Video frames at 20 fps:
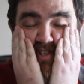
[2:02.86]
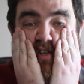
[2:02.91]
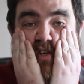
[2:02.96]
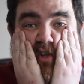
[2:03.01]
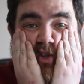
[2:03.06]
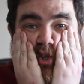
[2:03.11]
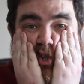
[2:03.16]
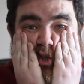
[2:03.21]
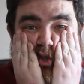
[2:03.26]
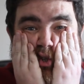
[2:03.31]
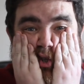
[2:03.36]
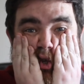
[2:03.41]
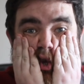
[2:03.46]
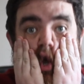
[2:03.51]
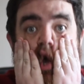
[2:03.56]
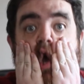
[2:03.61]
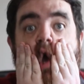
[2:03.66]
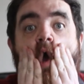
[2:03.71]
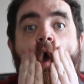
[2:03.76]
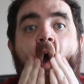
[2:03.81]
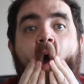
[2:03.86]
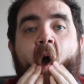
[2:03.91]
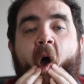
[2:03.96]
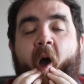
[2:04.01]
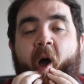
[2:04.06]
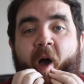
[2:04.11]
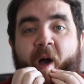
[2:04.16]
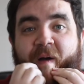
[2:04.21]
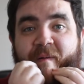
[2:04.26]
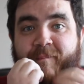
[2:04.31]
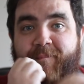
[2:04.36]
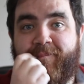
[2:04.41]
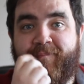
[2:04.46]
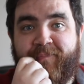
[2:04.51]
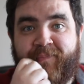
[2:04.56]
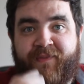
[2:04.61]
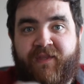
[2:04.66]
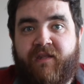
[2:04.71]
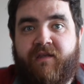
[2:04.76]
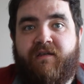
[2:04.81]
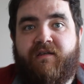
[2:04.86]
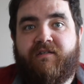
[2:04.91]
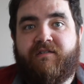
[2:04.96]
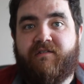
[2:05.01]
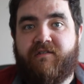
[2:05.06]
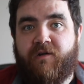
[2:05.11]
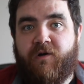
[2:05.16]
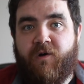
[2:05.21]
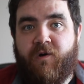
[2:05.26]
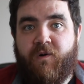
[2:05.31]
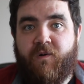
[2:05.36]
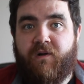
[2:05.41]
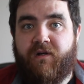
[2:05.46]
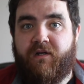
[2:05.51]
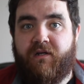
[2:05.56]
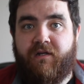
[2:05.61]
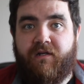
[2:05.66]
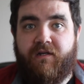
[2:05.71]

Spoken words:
under this. So